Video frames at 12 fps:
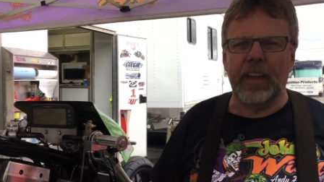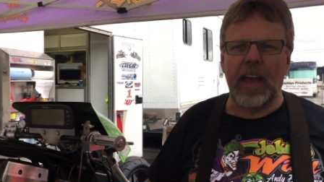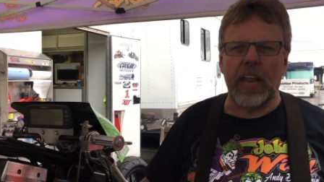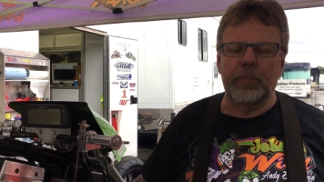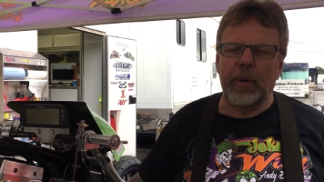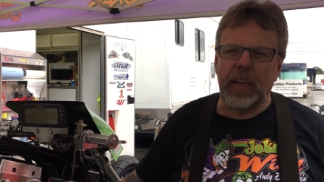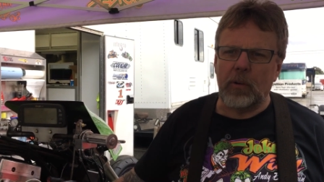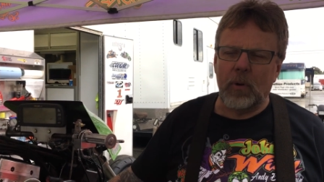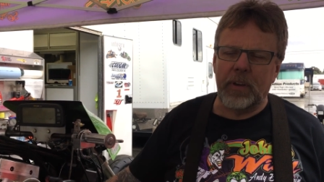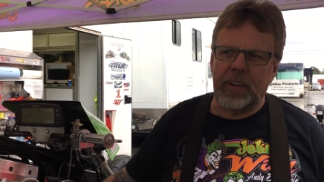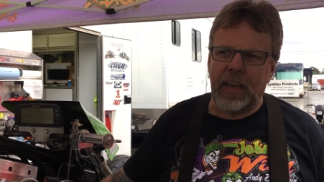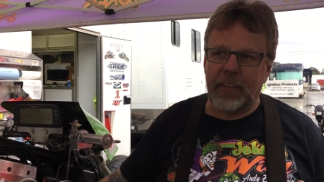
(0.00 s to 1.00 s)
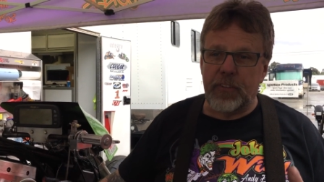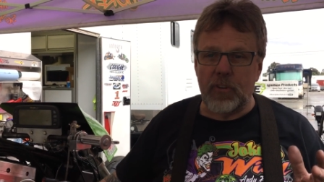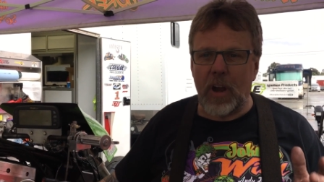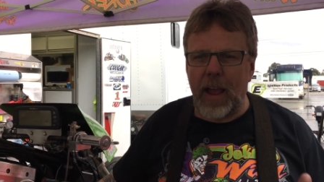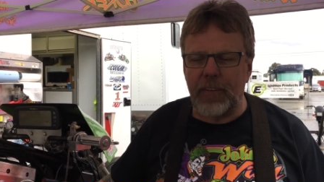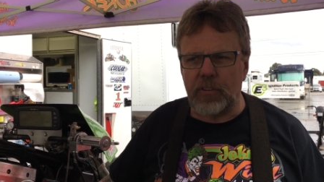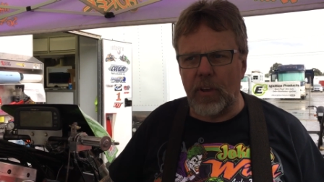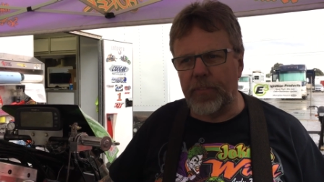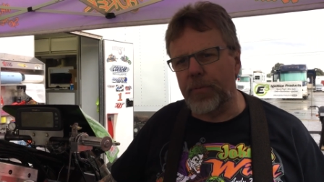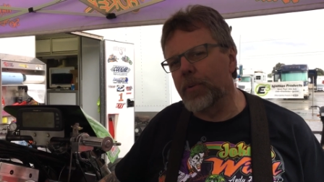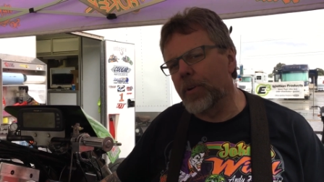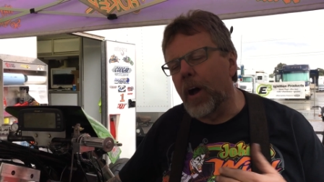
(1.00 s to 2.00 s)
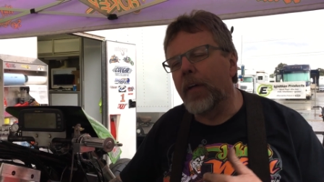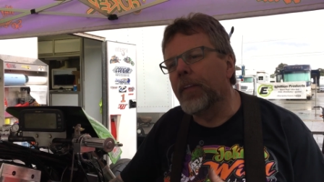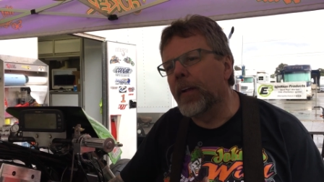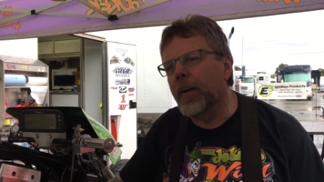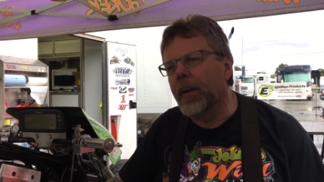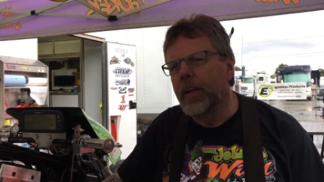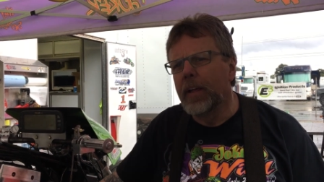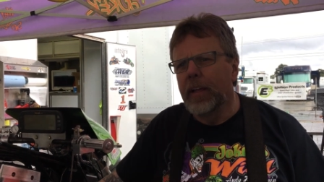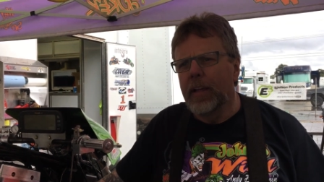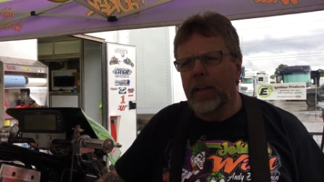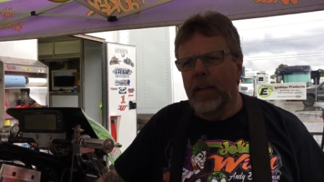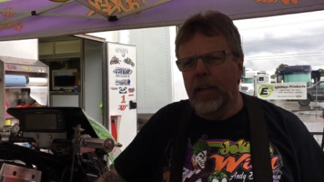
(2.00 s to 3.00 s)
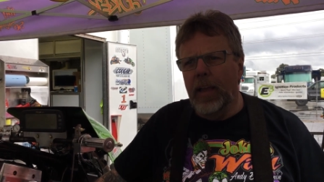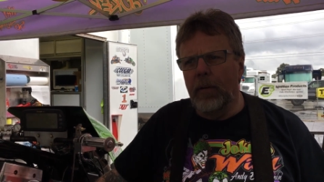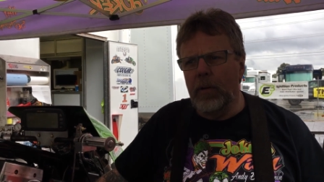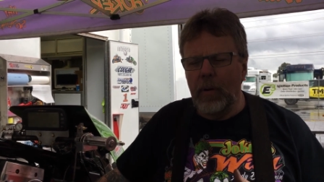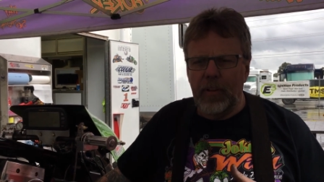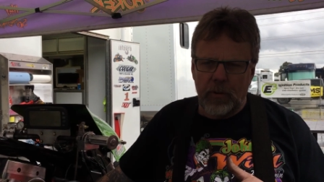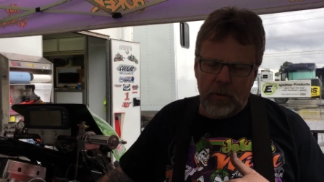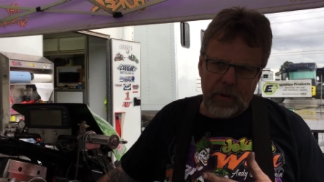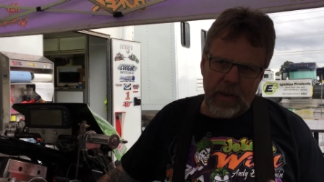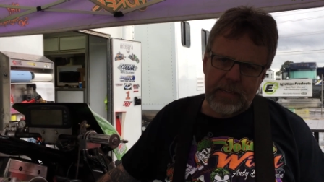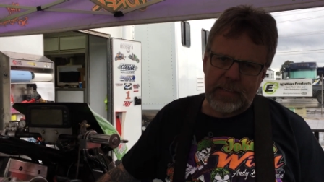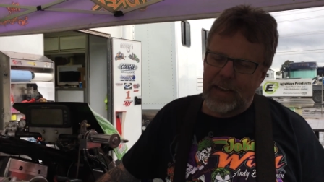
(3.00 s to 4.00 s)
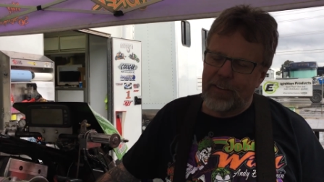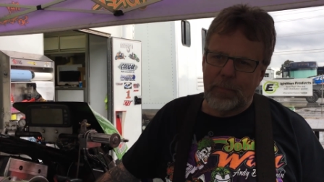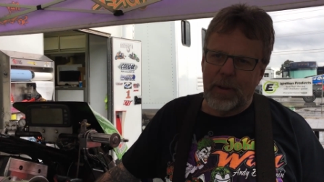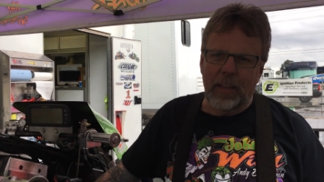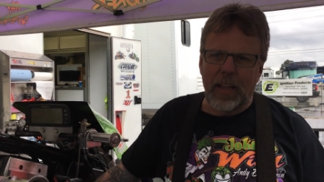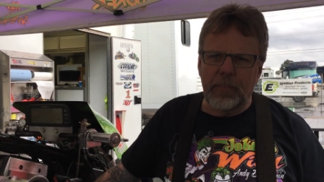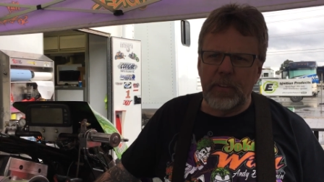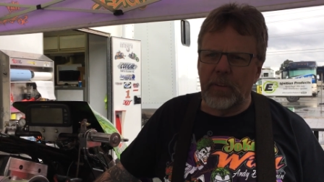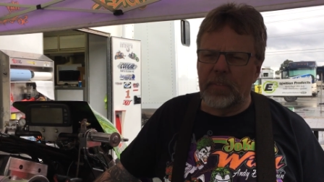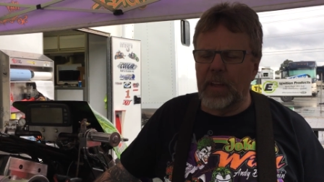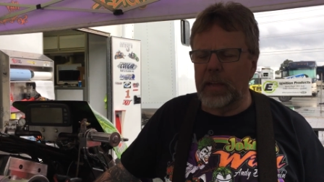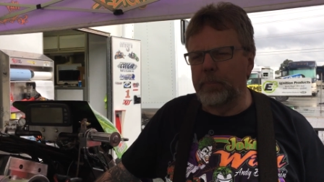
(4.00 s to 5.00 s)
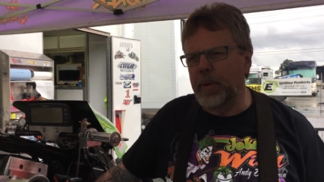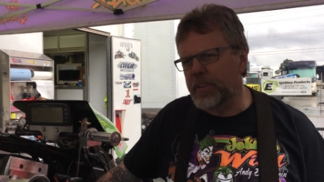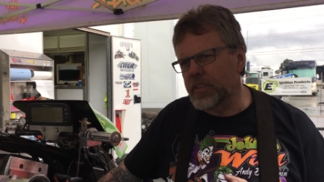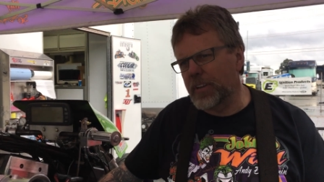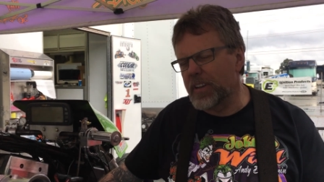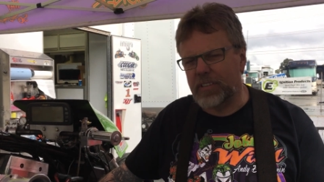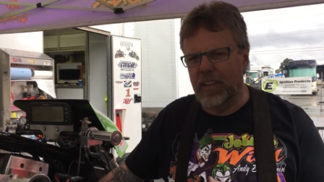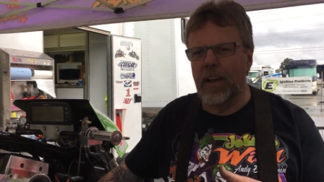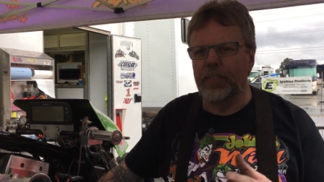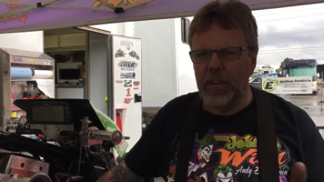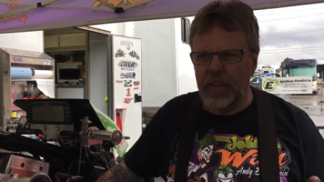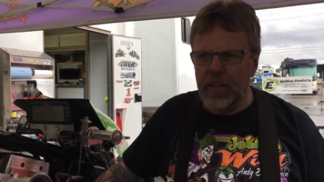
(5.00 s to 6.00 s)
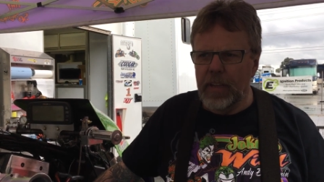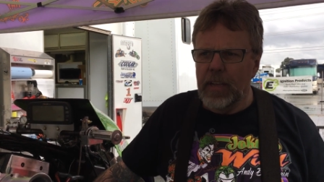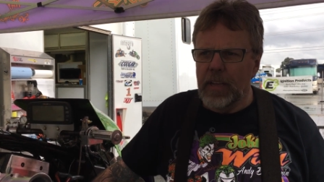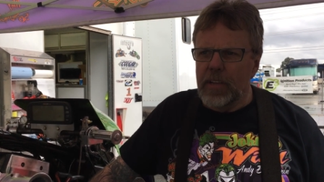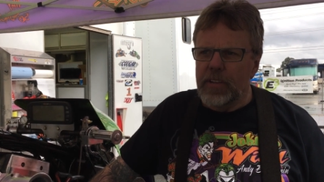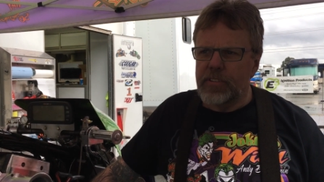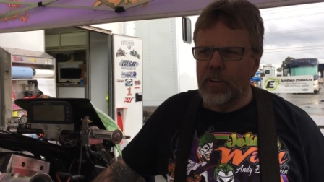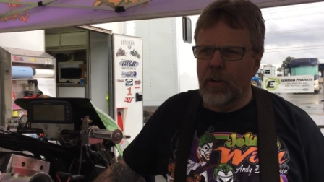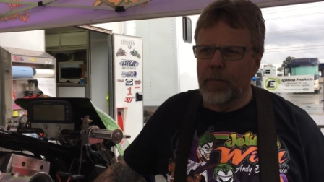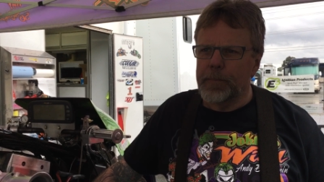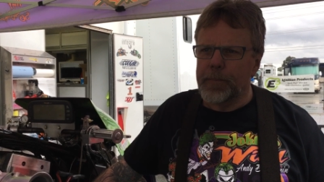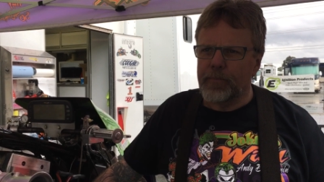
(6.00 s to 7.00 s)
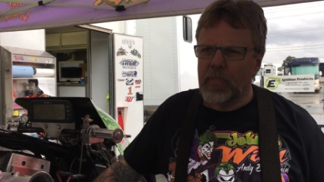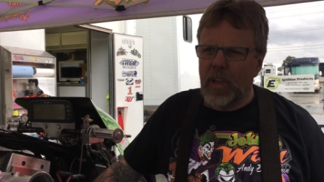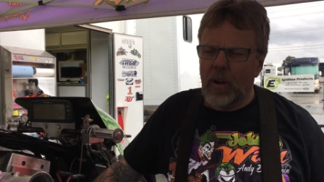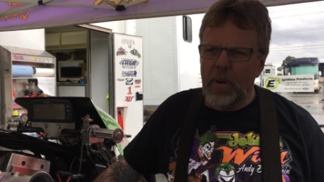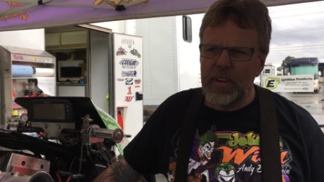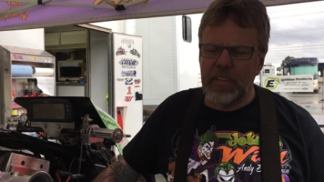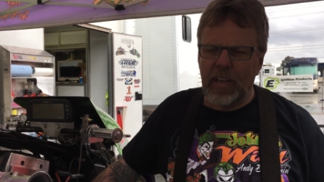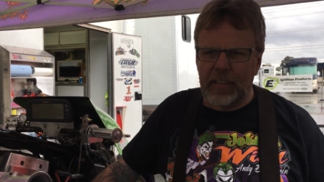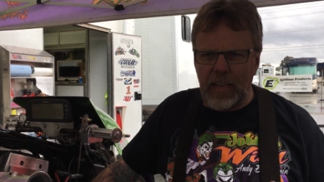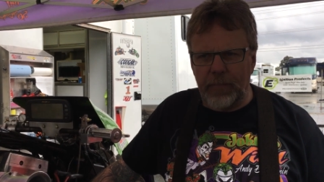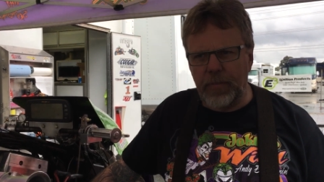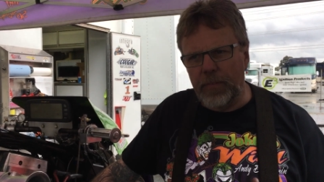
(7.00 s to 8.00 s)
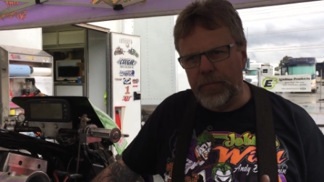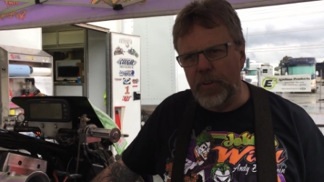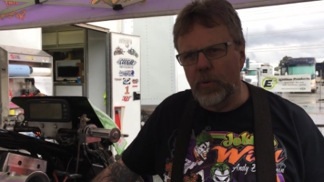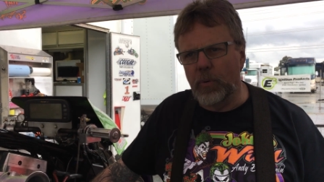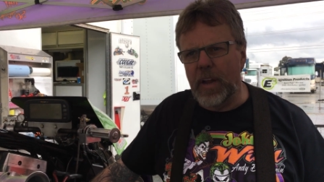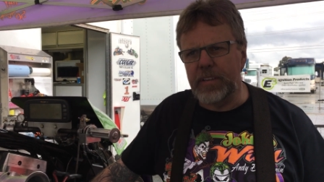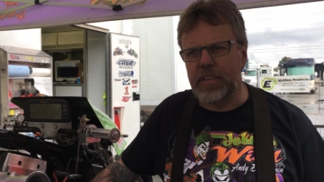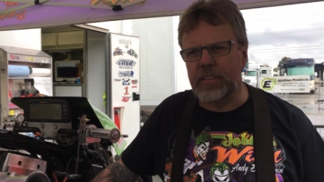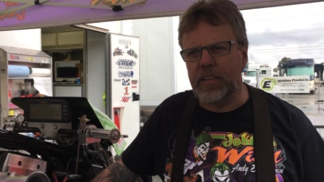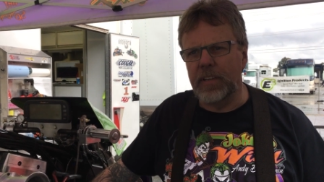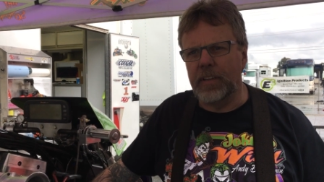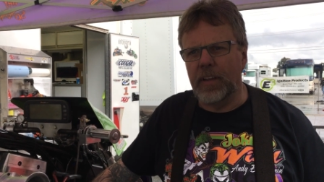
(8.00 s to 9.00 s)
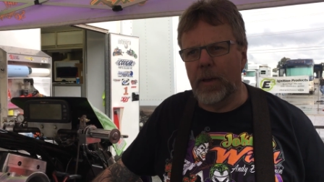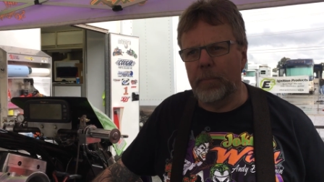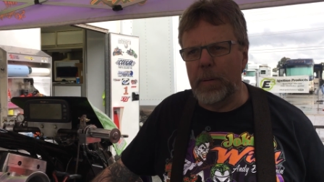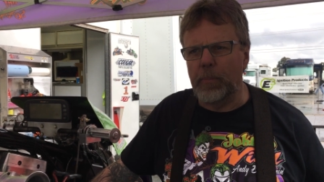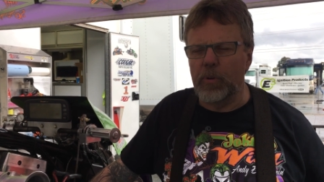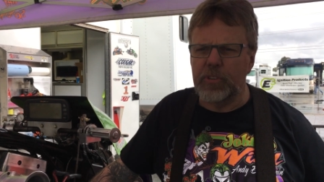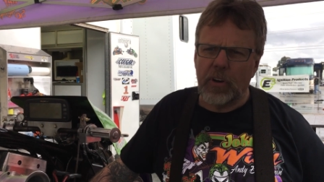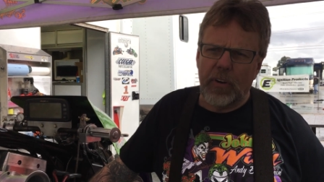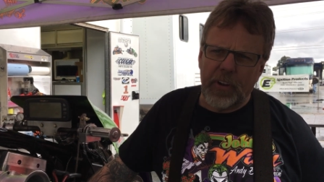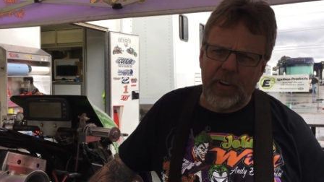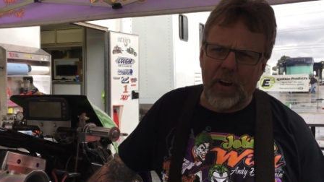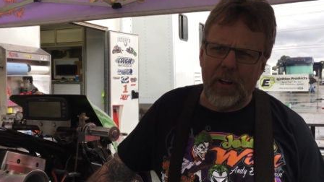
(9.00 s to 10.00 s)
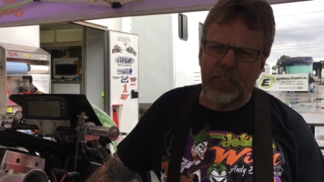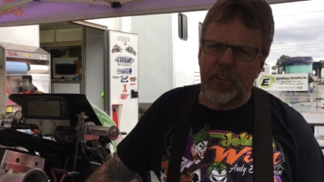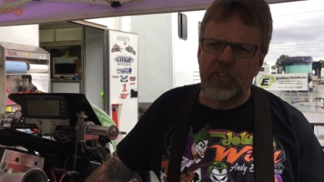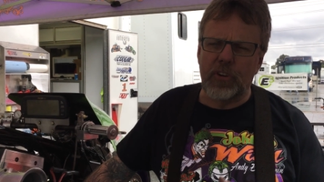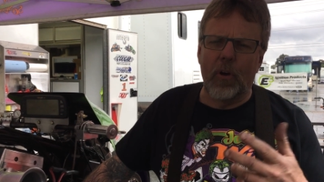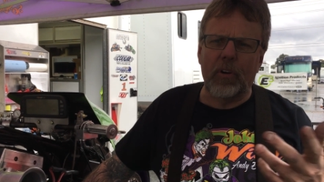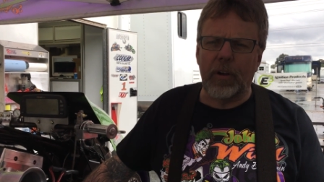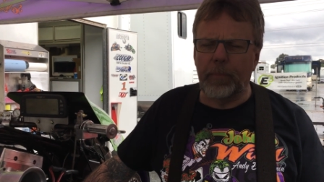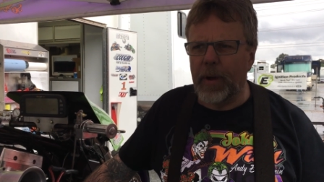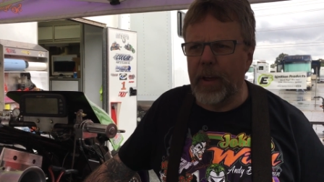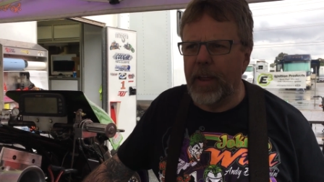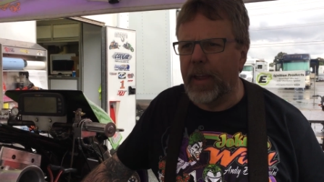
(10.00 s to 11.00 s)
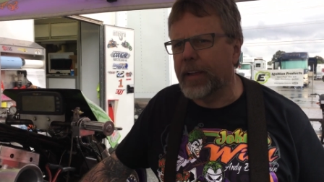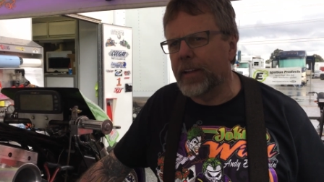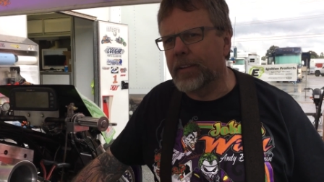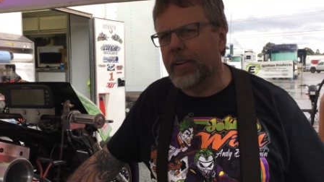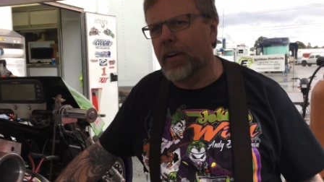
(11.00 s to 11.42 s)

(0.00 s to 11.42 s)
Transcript: had a bike one day I had to drive, so I threw it on there, and we went to a race, and everybody loved it. They're taking pictures, they just loved it. So I raced like that for a few races, and people were starting to call it the Joker bike, and